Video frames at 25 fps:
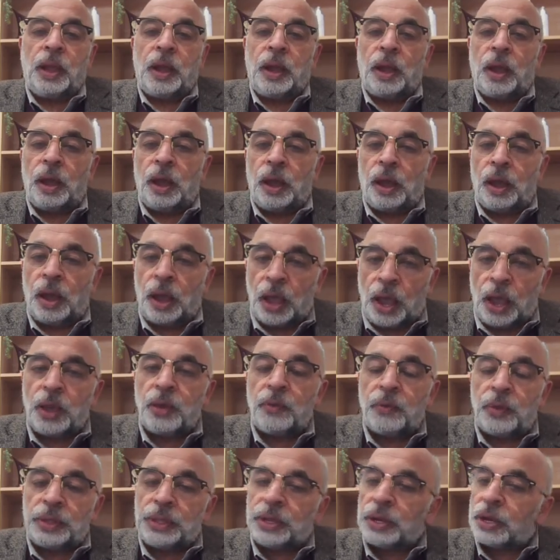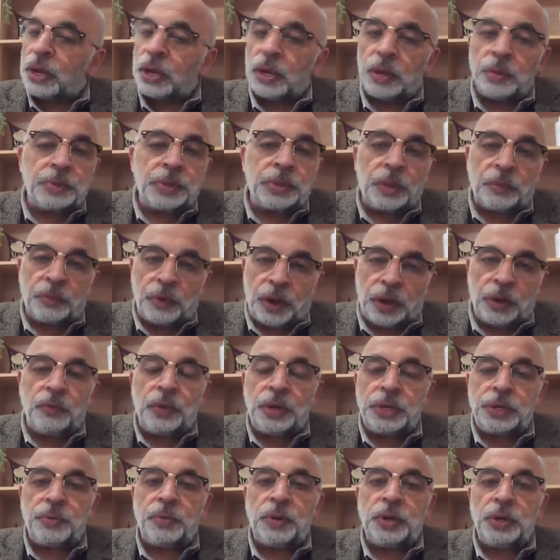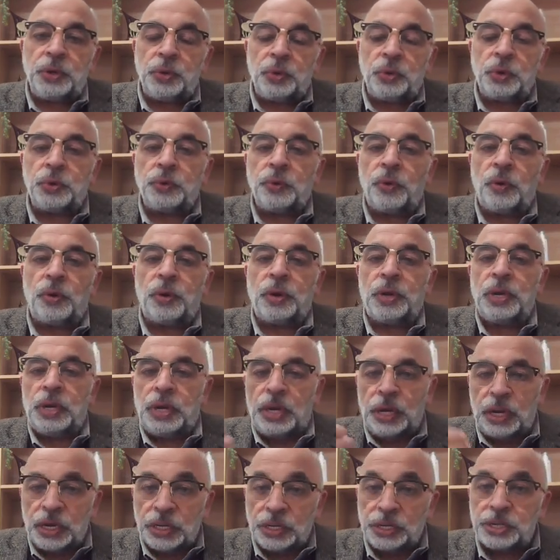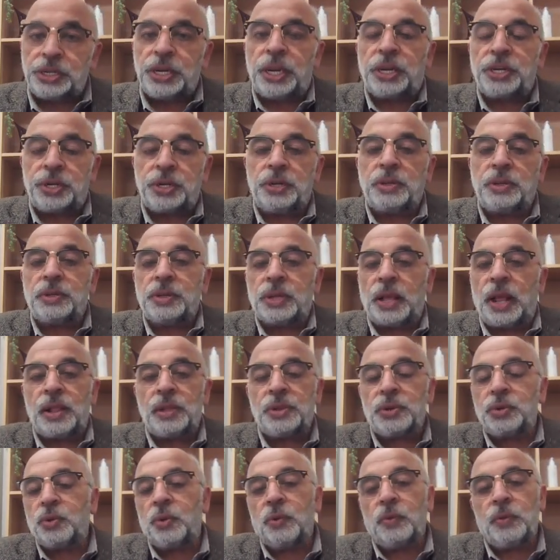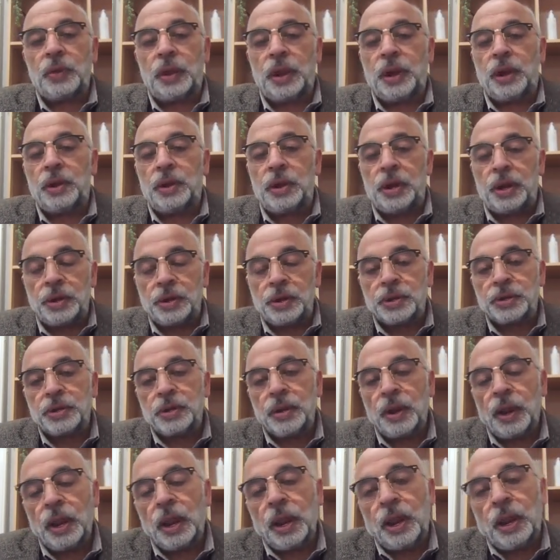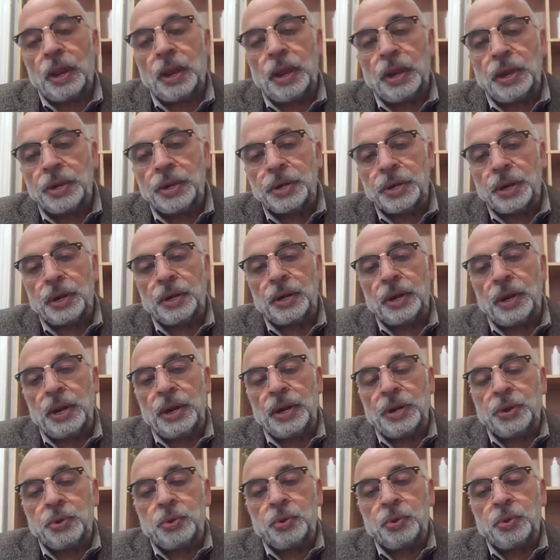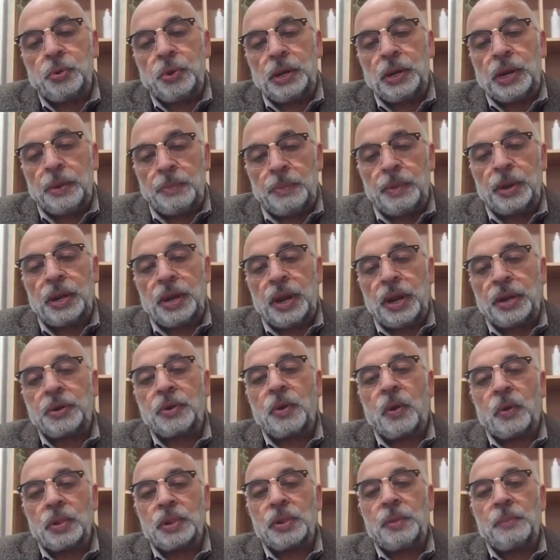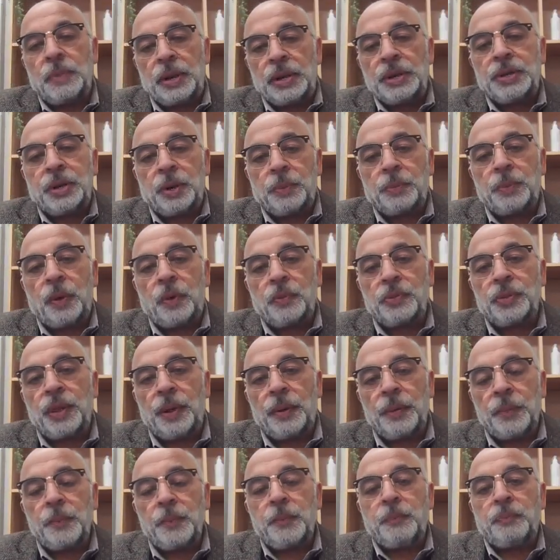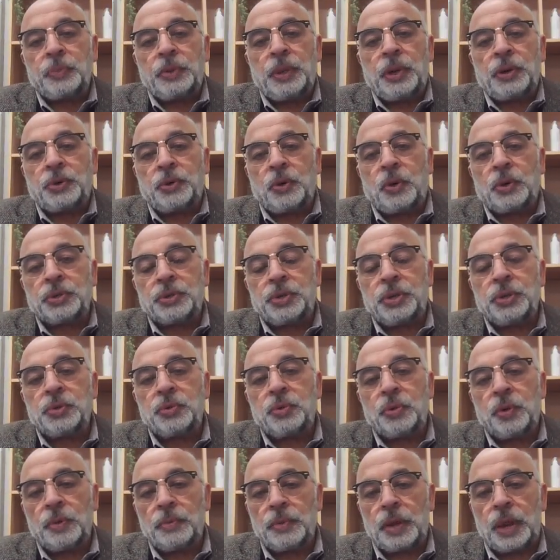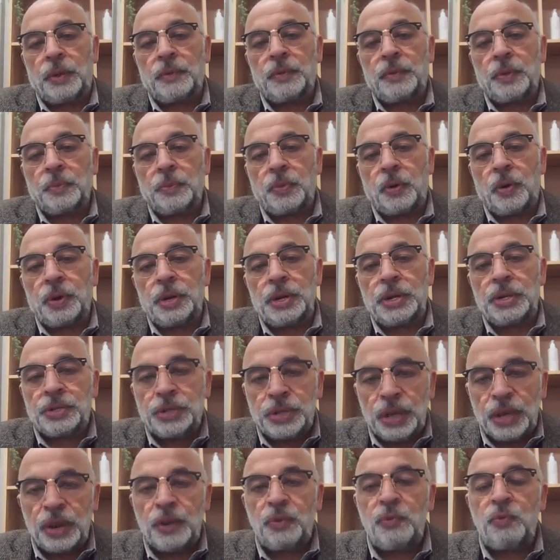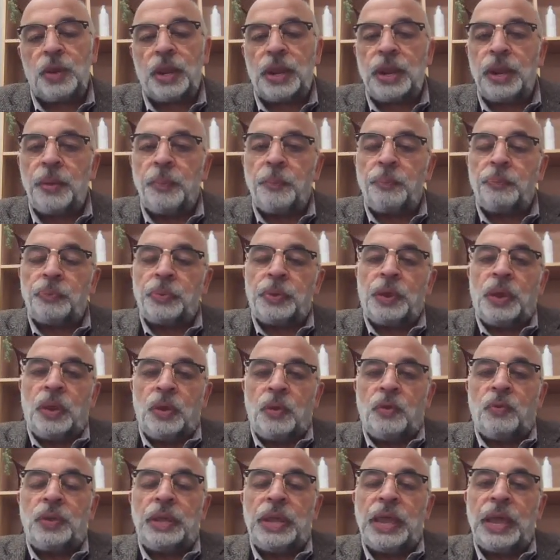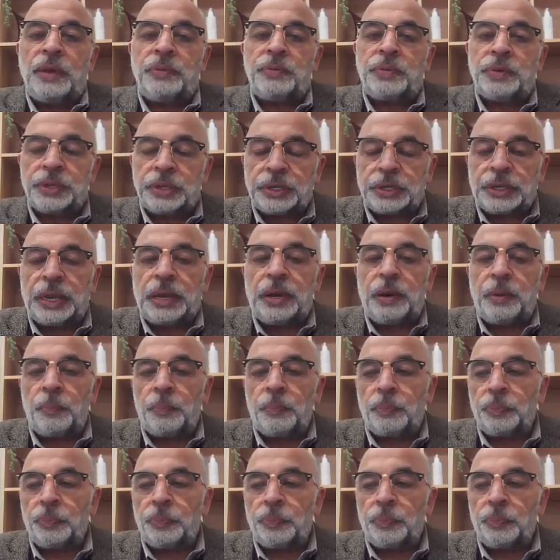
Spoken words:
Ayurvedic herbs, the one which we use for ingestions also, and internally to eliminate all the build-up of the toxins from our body. Same way, we have skin